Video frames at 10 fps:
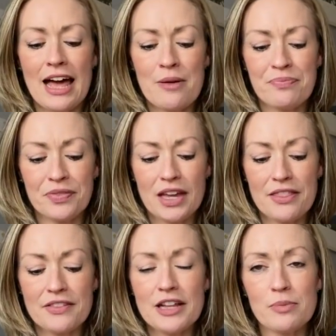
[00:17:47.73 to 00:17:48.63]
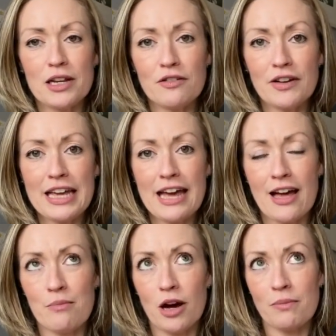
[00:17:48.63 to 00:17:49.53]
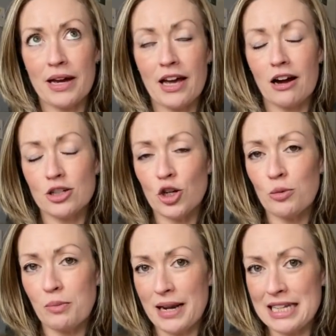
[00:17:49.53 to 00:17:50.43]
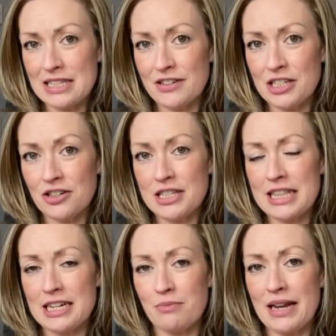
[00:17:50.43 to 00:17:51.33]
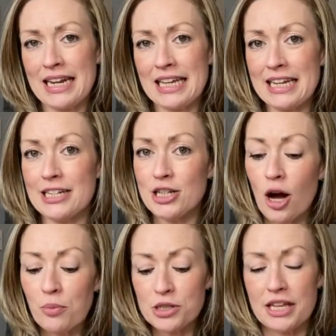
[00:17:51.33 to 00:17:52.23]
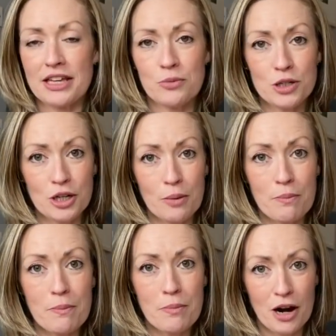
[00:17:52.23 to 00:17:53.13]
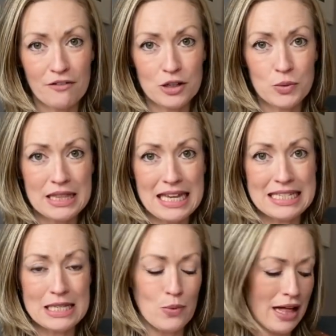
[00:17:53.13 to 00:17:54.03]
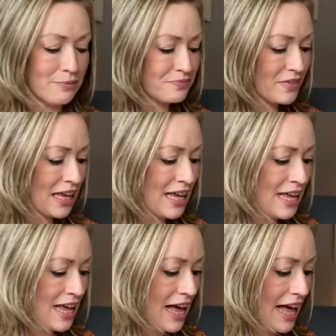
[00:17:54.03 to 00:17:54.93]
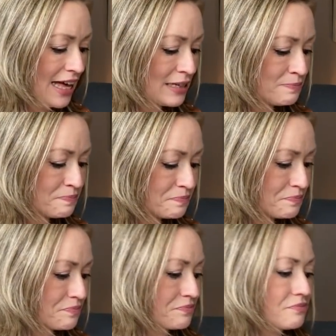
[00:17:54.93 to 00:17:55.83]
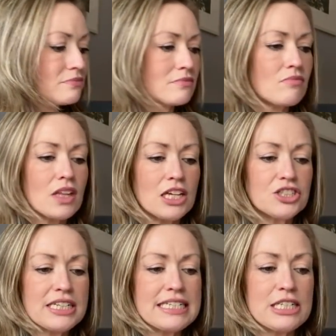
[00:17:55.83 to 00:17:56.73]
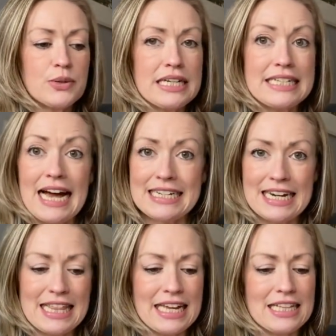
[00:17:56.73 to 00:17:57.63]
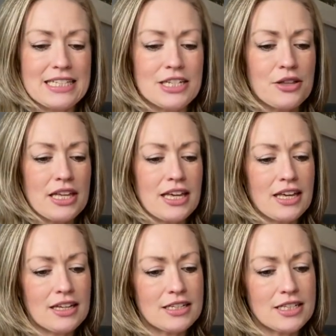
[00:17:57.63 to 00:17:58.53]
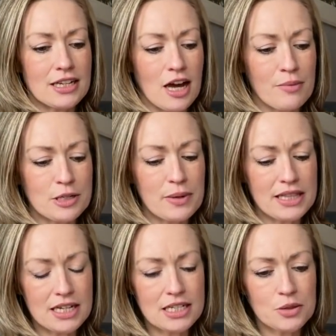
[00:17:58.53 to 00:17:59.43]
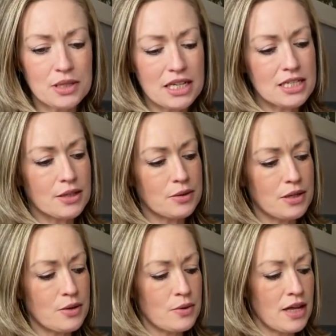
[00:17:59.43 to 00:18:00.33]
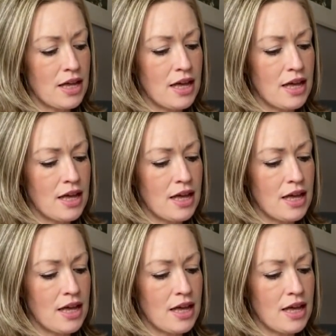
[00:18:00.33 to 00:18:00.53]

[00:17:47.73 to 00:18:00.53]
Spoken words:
I think they'll be lovely on my October plans video. See that I'm planning a little top, which I think would look perfect with these as well. Trying to see, do I need to add anything else to the comment about that? I don't think so, no.